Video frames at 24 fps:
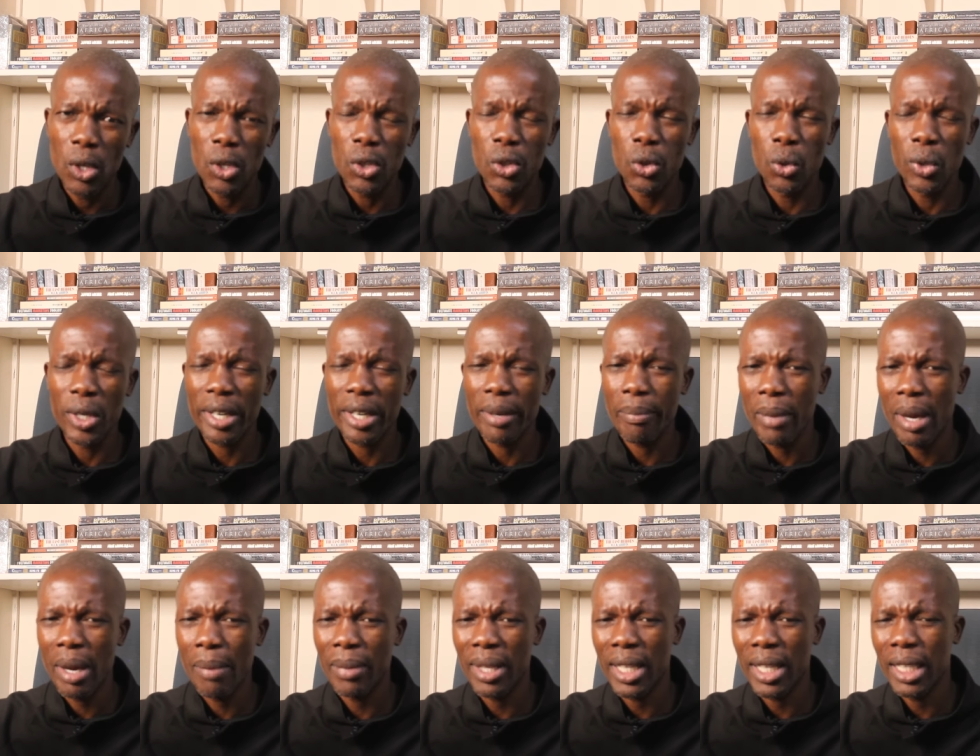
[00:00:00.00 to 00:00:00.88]
You will
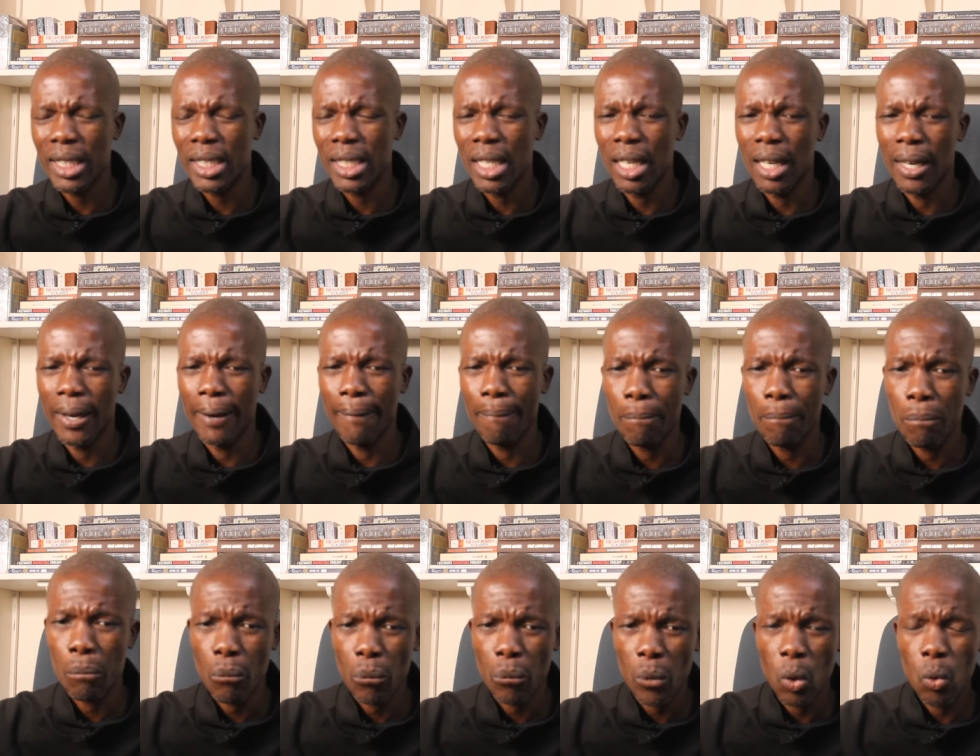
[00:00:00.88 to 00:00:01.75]
remember that uh,
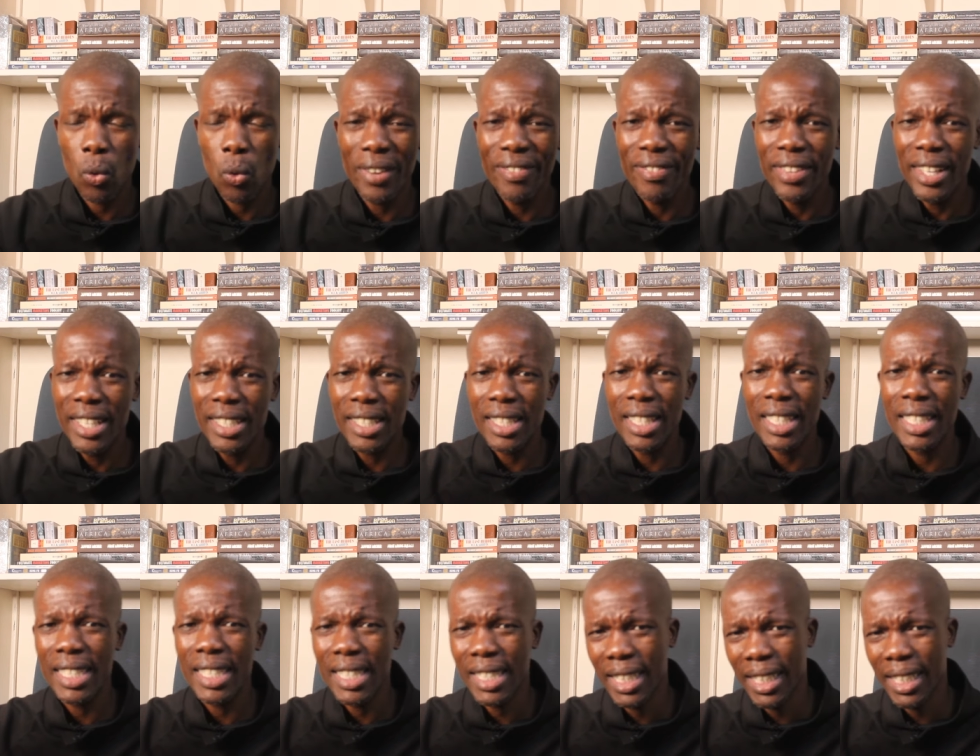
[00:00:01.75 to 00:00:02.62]
when these
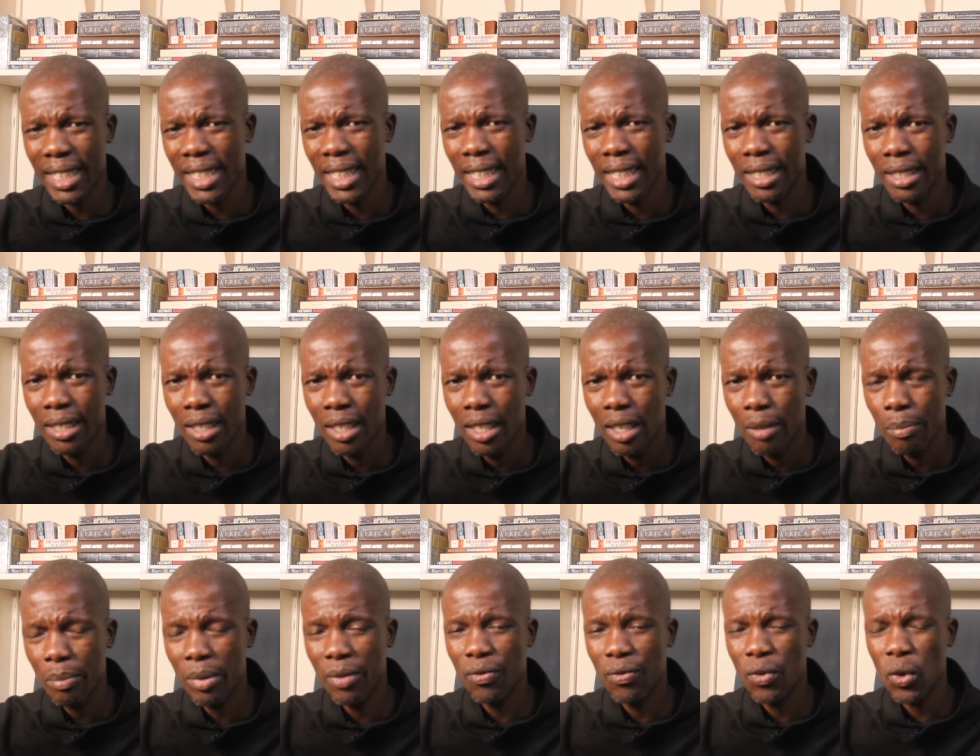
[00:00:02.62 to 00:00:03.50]
things started,
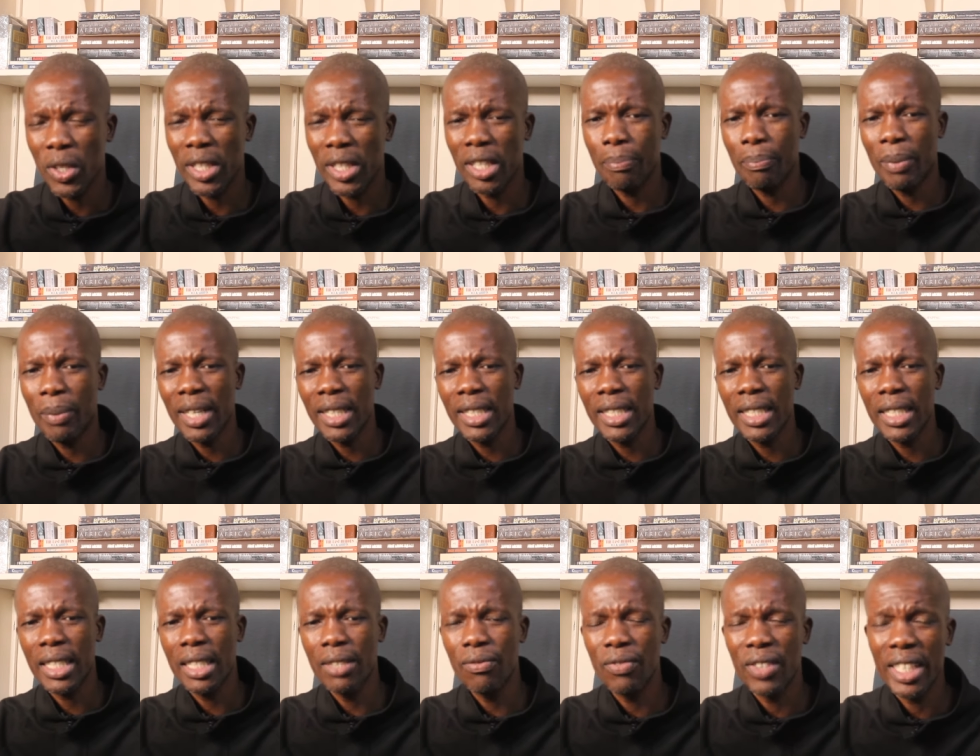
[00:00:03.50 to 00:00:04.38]
before the party
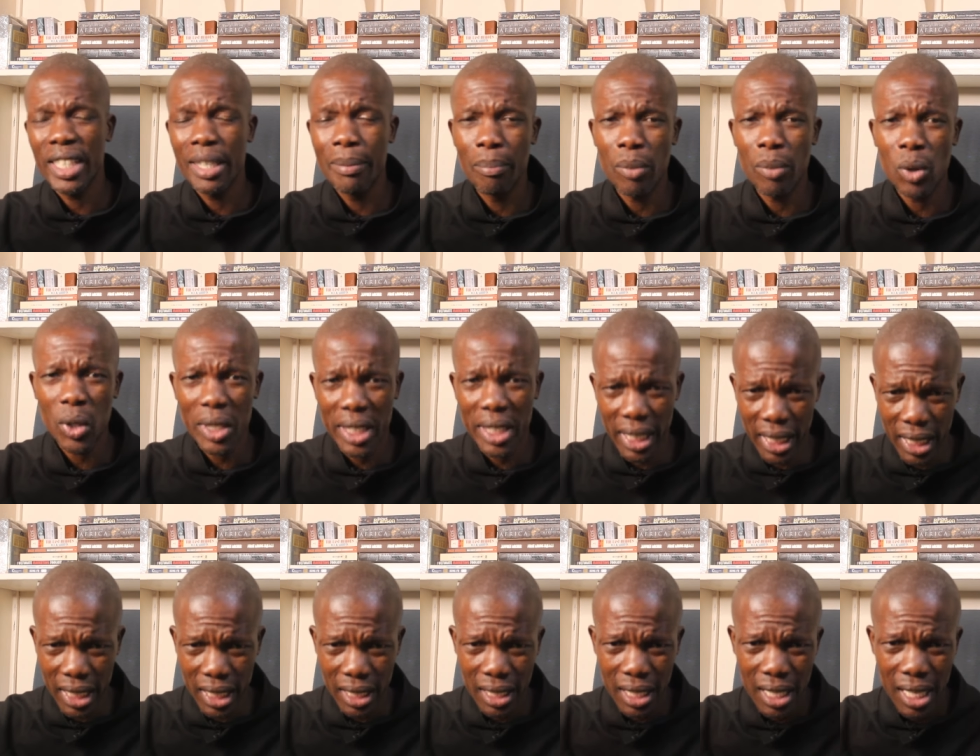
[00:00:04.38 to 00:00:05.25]
even
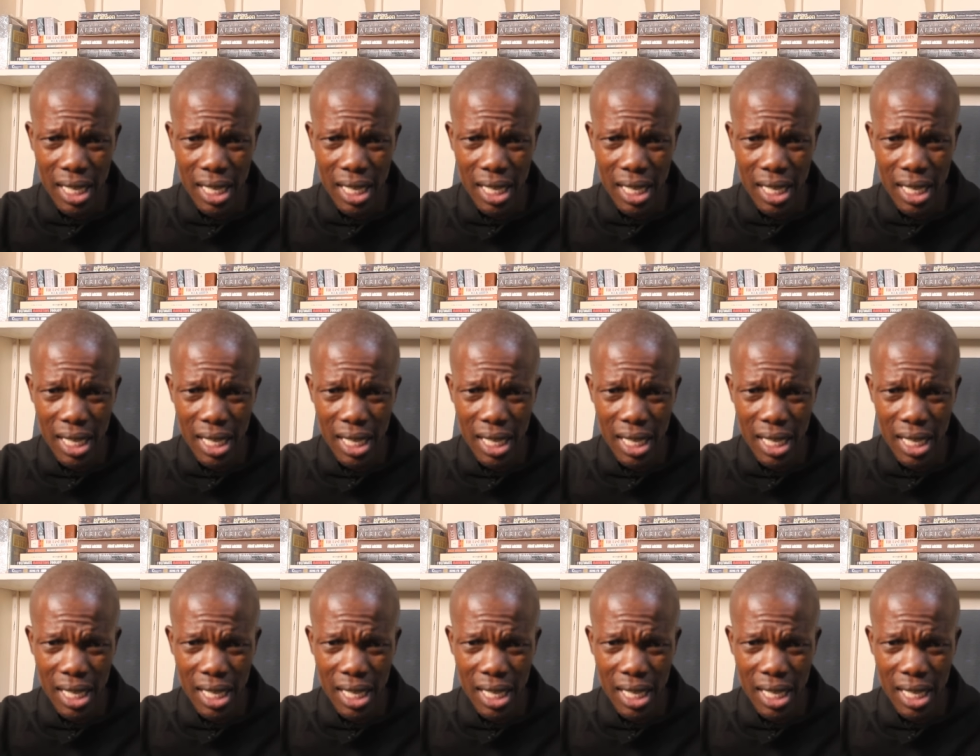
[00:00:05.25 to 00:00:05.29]
imploded,